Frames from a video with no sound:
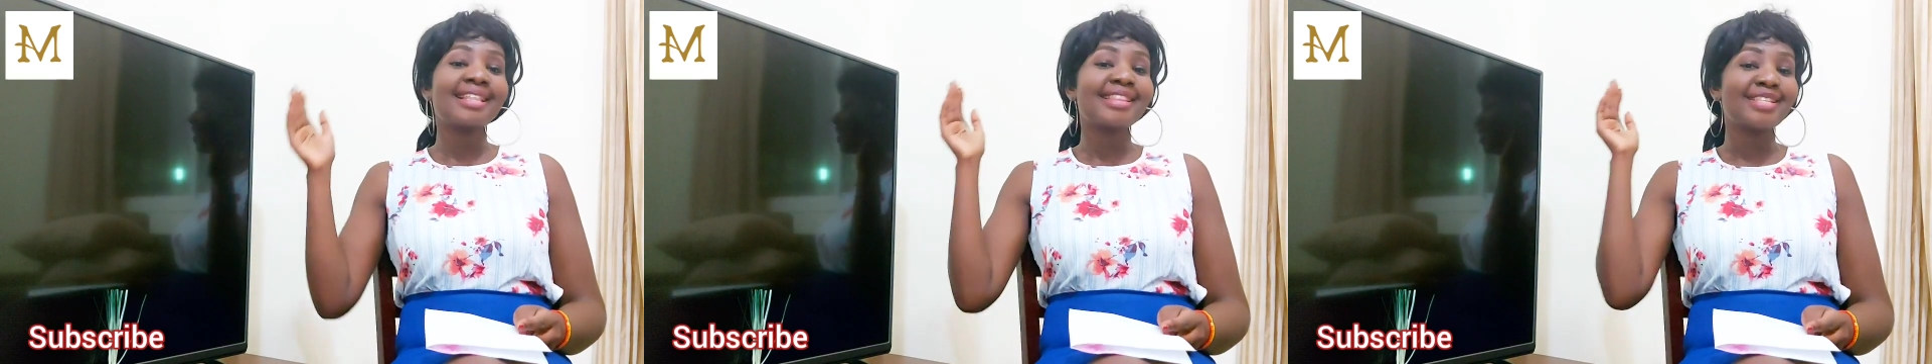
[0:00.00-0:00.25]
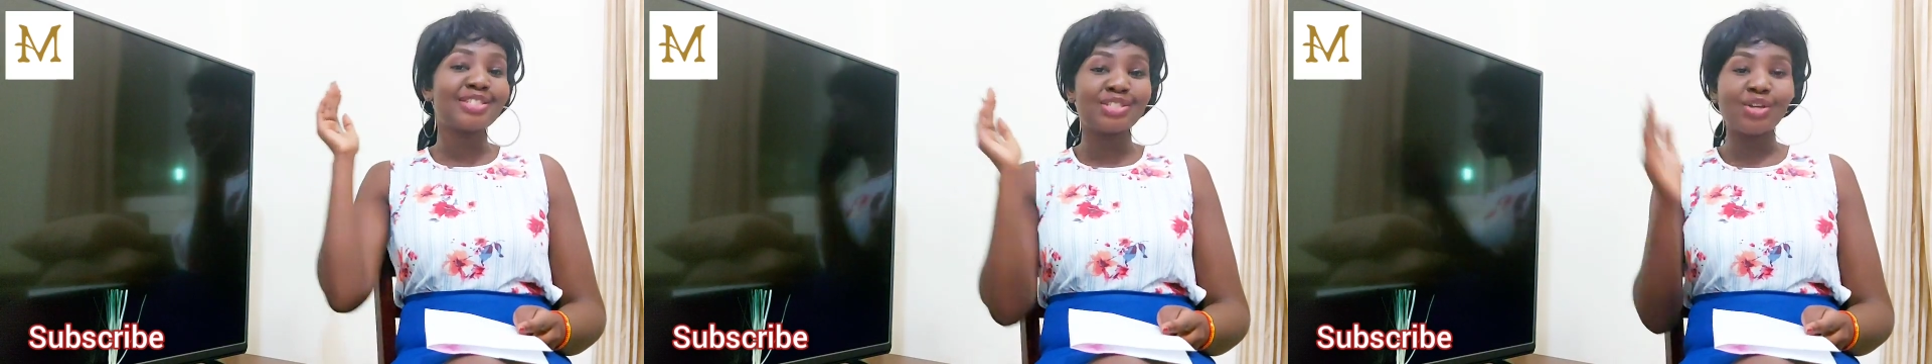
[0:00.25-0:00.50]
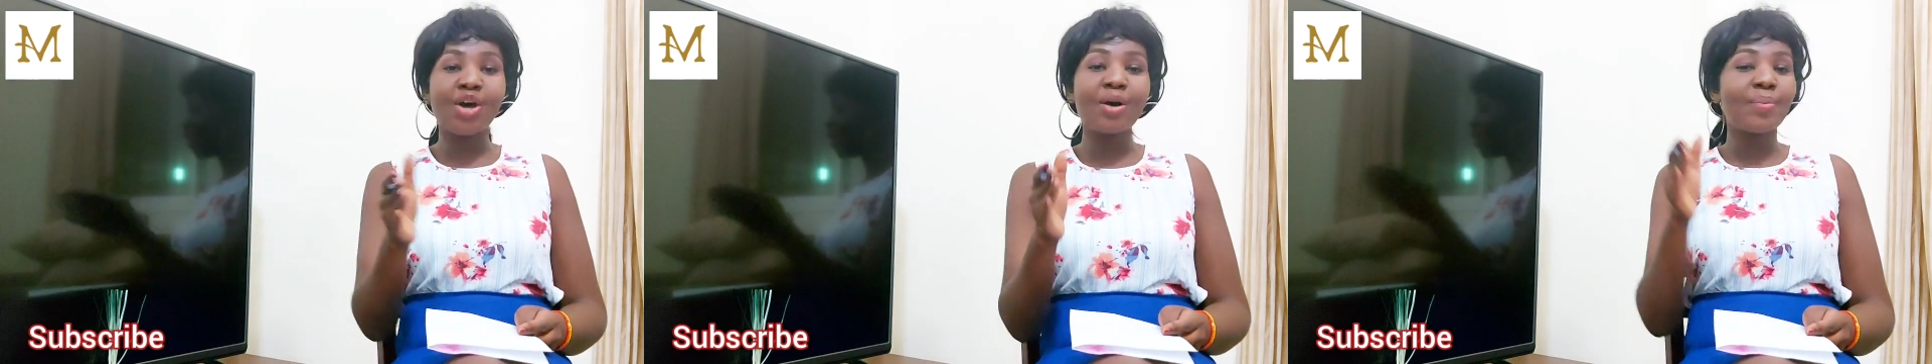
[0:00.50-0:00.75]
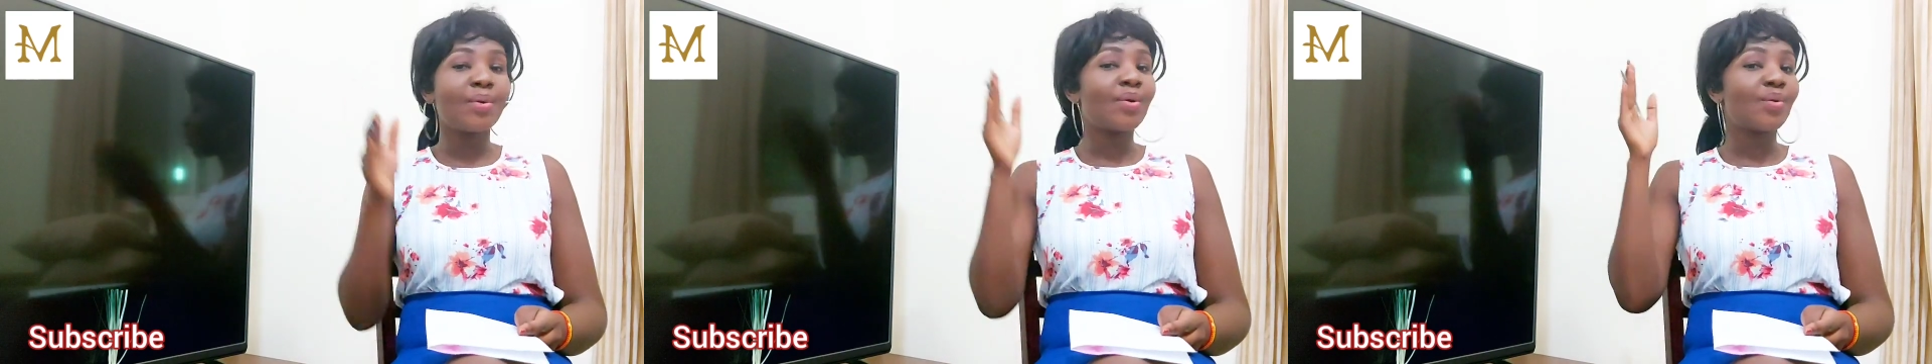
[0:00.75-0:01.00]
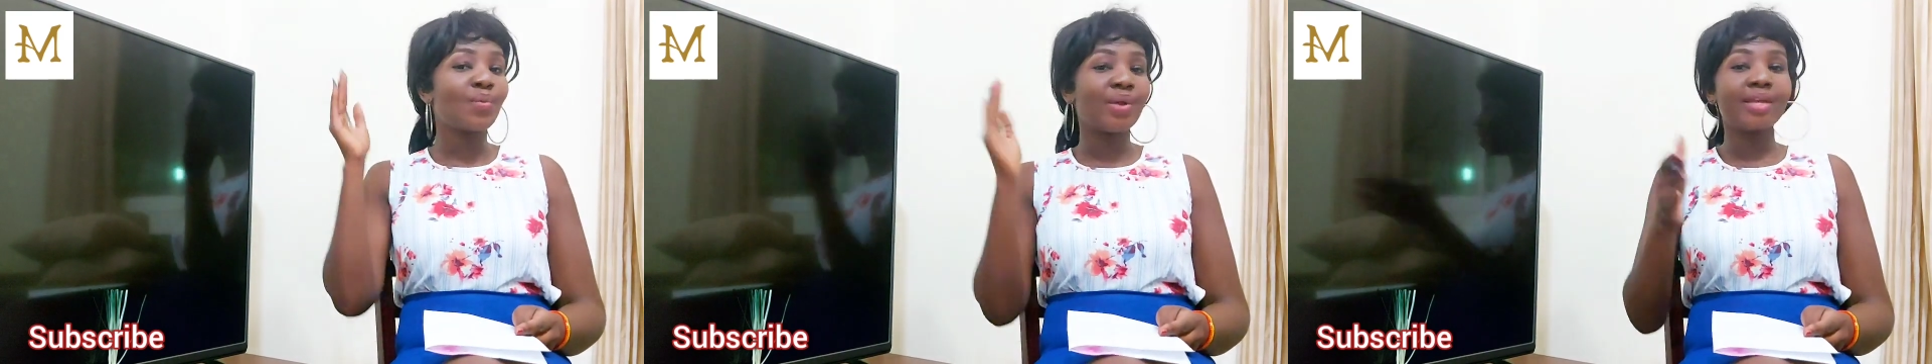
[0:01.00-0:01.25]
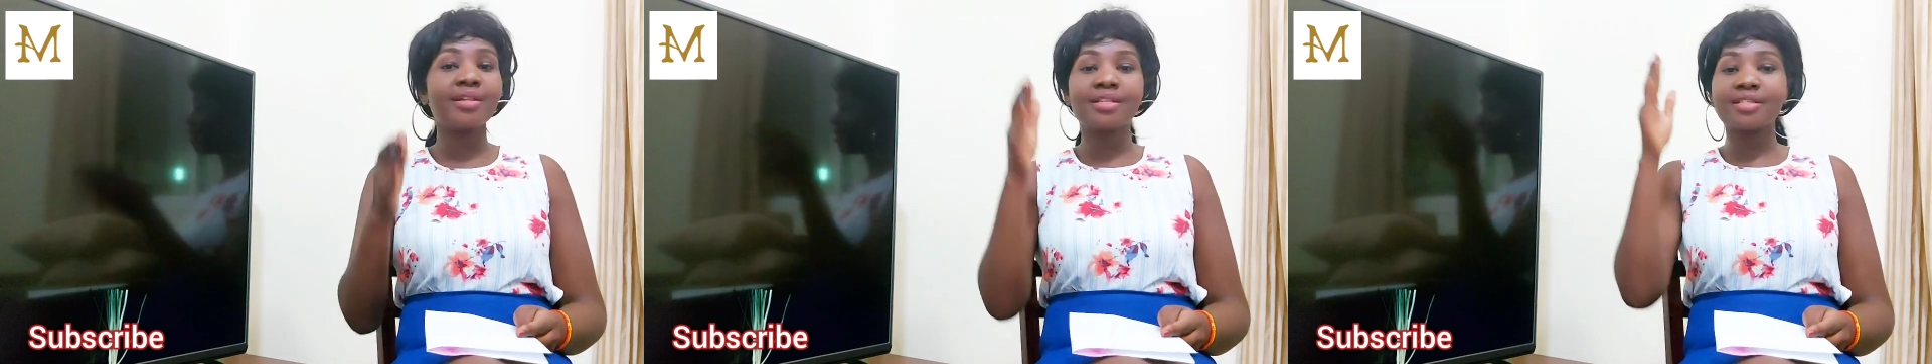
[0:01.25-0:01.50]
The job
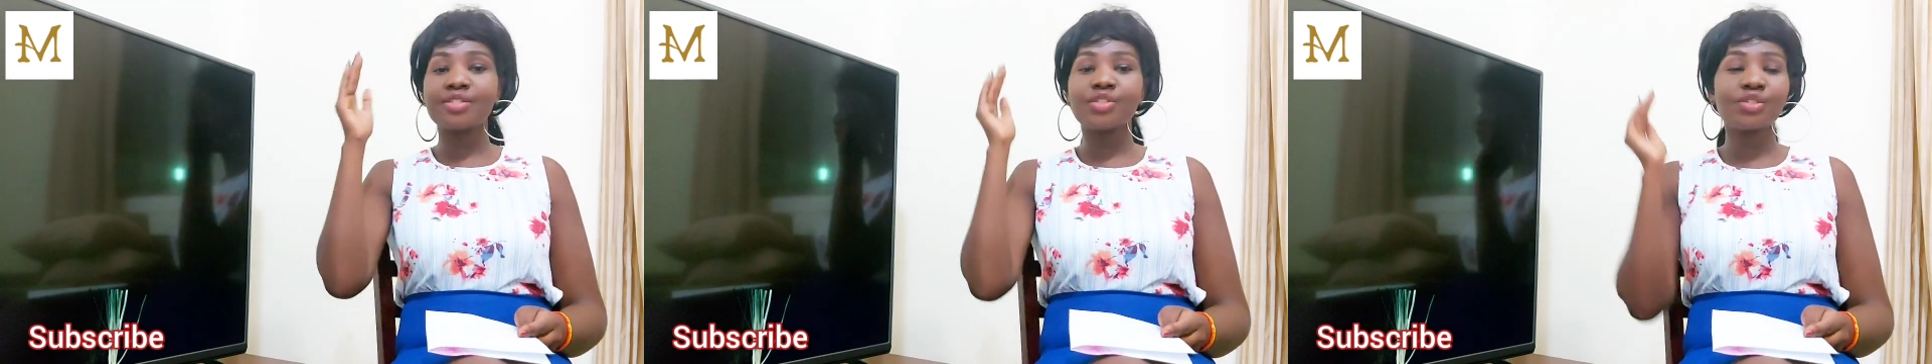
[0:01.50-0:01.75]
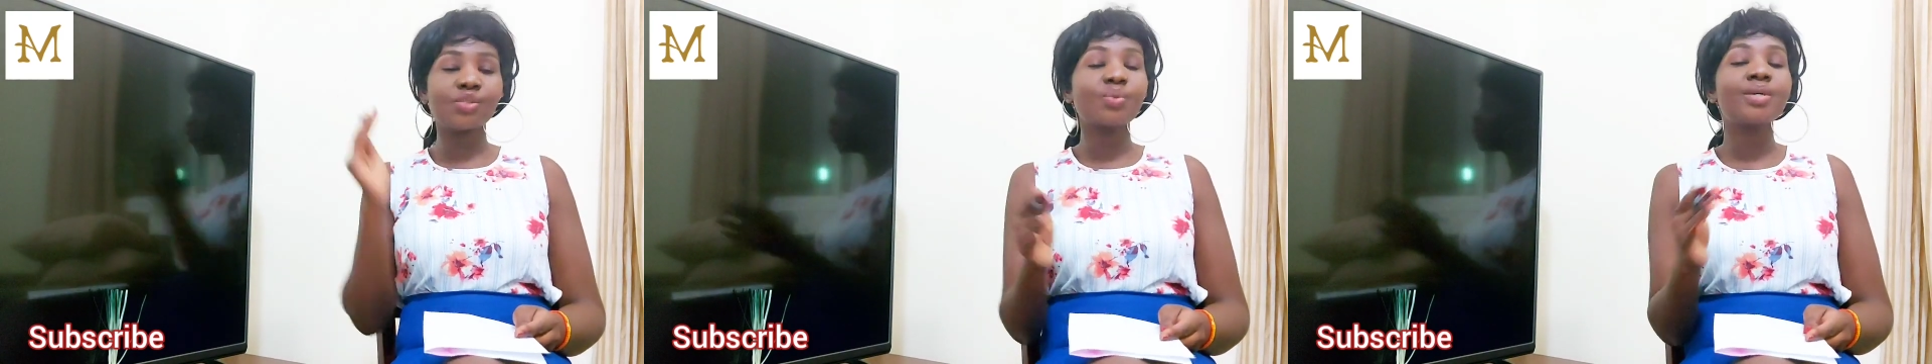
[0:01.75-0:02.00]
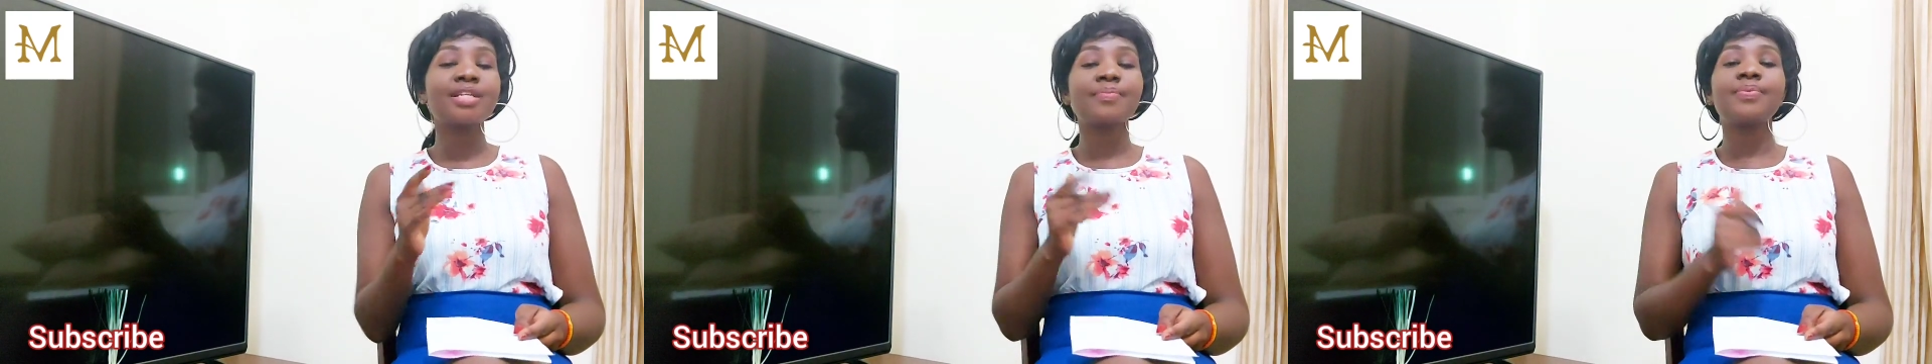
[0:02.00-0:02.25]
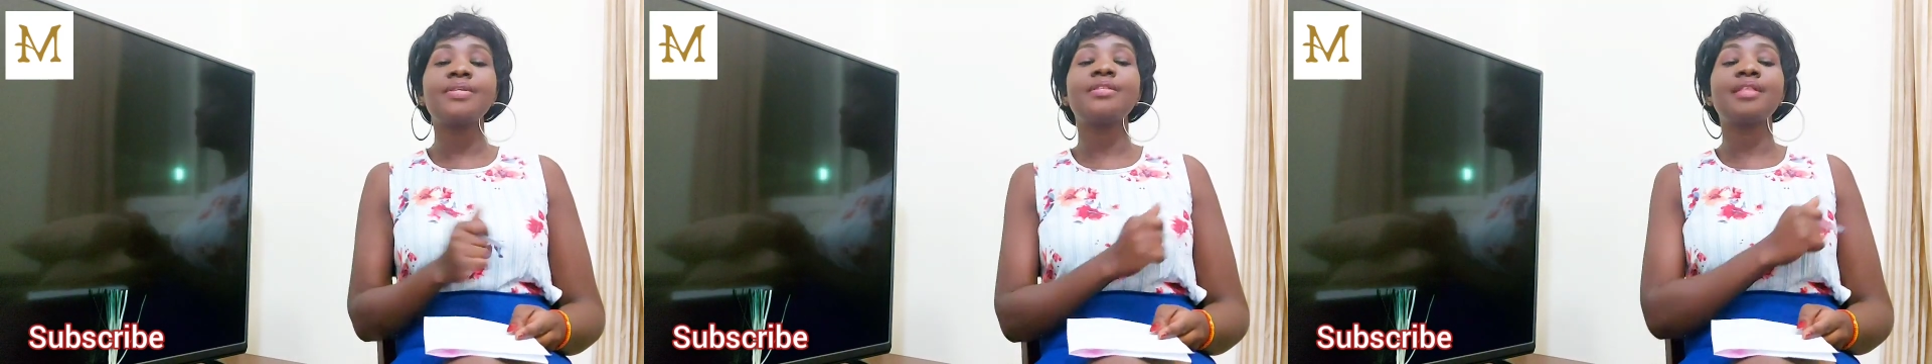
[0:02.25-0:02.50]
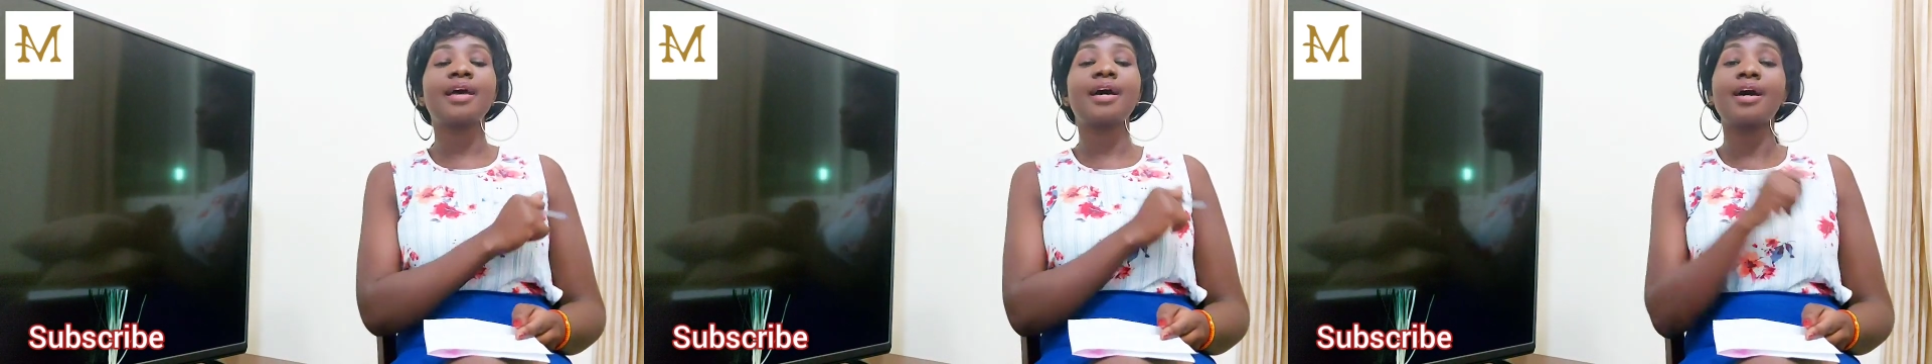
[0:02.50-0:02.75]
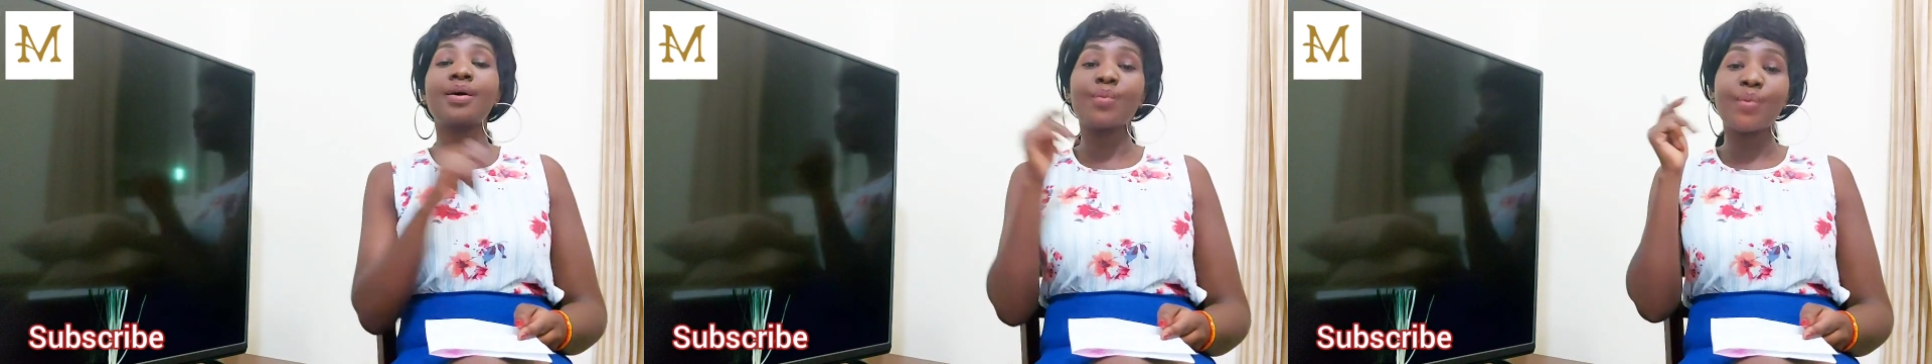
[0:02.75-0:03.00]
will surely be
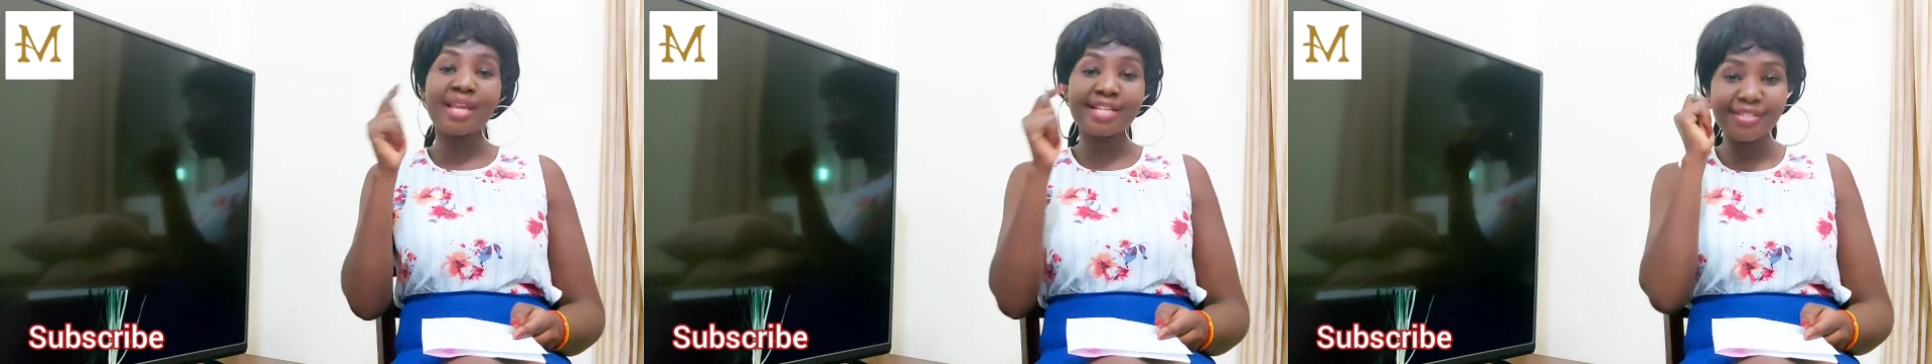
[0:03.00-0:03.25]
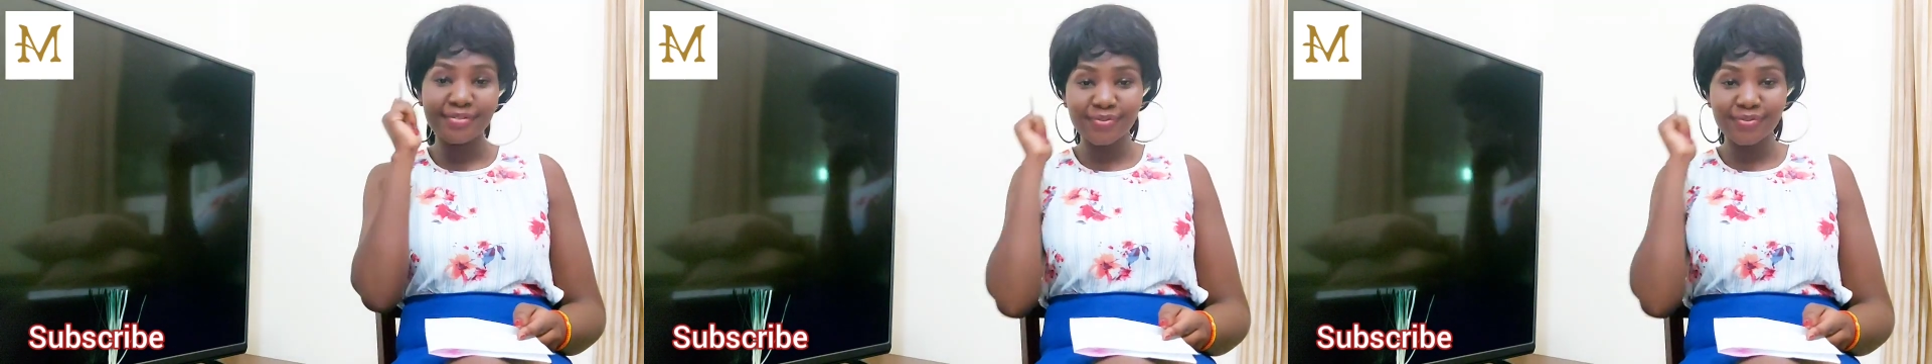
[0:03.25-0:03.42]
there waiting